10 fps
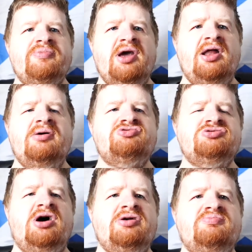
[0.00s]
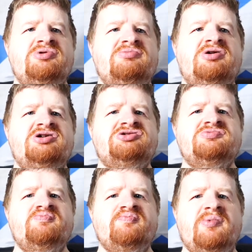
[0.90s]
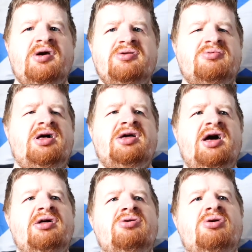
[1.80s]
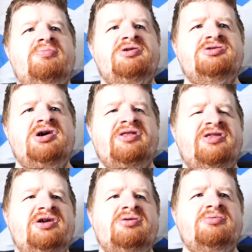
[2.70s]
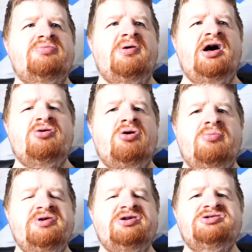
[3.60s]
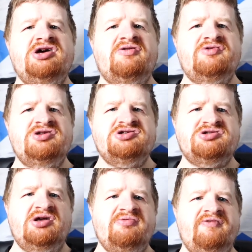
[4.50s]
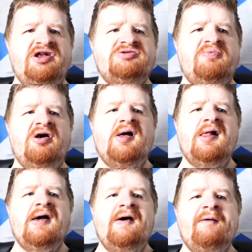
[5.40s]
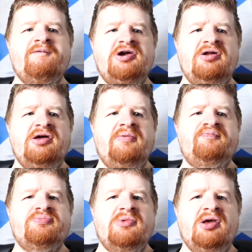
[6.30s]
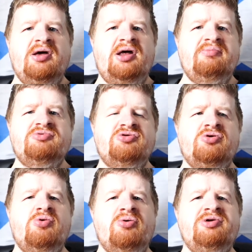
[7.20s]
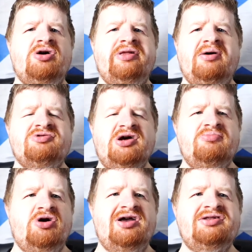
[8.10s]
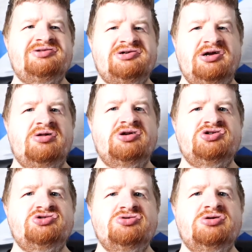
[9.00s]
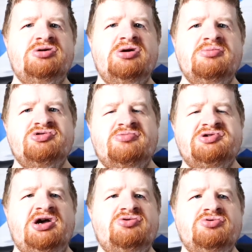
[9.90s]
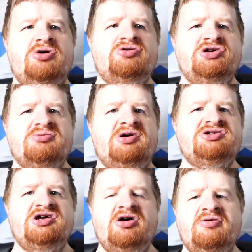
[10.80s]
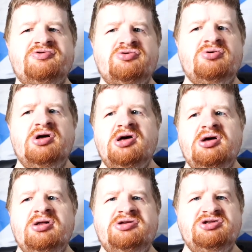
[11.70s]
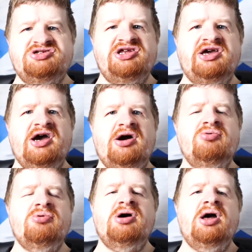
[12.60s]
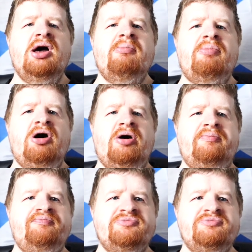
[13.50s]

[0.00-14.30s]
And I'm sure I believe there is, you know, like alcohol being. I think alcohol being served at these type of events, but apparently, um, don't quote me on that because I'm not entirely sure. Because obviously I do not drink myself, so I didn't seek it out. But